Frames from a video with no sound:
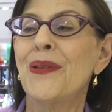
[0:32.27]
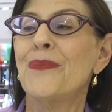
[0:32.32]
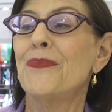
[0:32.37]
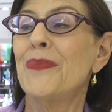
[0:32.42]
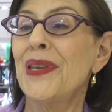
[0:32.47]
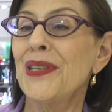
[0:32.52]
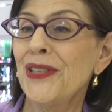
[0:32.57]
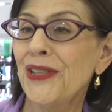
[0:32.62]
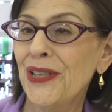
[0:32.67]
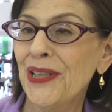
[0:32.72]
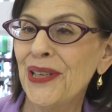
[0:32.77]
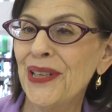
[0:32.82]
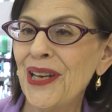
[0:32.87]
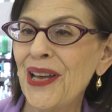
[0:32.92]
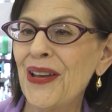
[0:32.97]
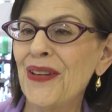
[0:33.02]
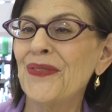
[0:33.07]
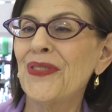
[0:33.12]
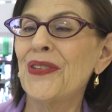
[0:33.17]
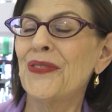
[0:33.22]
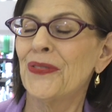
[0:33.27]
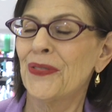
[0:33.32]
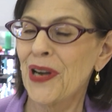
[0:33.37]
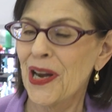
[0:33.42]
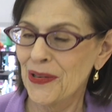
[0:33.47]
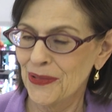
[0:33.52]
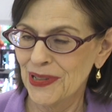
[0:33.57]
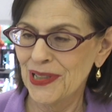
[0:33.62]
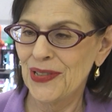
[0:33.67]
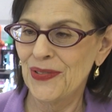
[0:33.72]
The mission of the
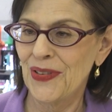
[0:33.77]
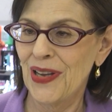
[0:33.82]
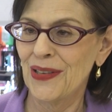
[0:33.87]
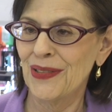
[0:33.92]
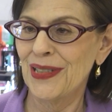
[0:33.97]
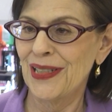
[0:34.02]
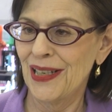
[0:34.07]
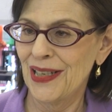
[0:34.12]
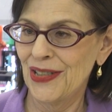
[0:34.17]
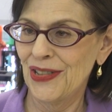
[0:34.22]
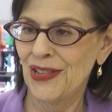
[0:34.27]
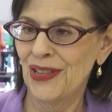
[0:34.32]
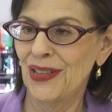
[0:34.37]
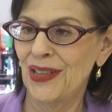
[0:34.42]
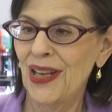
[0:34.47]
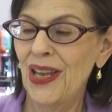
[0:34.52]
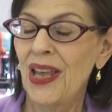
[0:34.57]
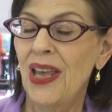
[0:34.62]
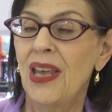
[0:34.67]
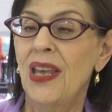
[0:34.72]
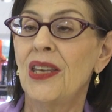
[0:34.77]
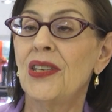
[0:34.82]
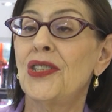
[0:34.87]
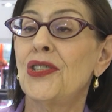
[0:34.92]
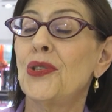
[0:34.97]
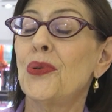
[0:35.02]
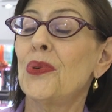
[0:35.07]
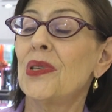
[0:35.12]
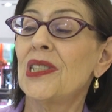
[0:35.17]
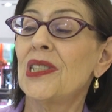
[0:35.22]
Fragrance Foundation is to